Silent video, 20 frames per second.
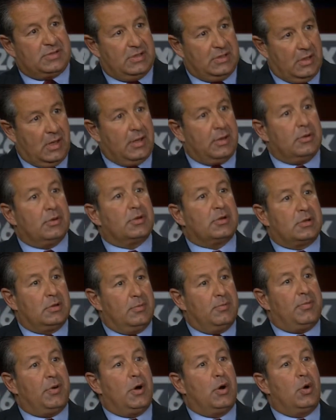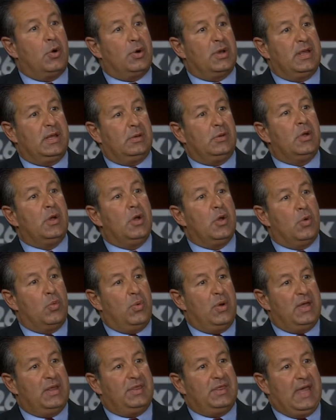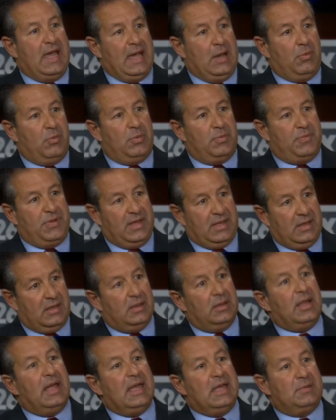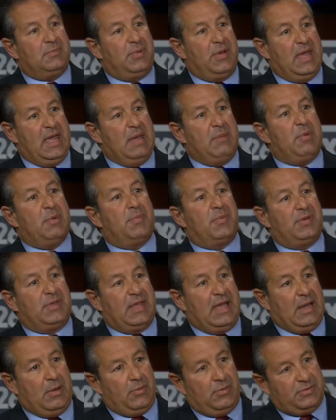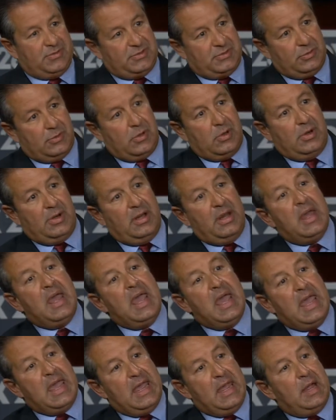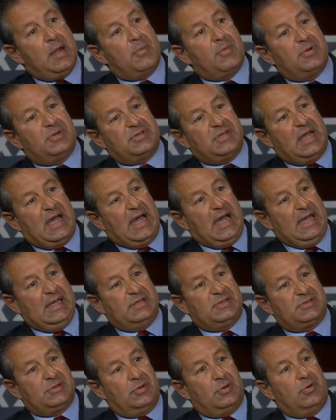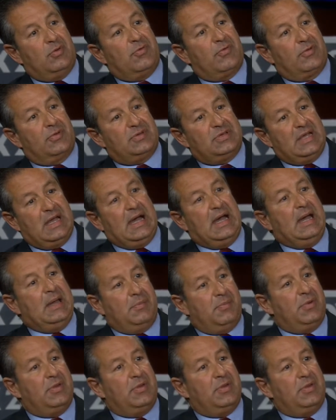Another component with that would be the late payment, but that will sort of amortize over time.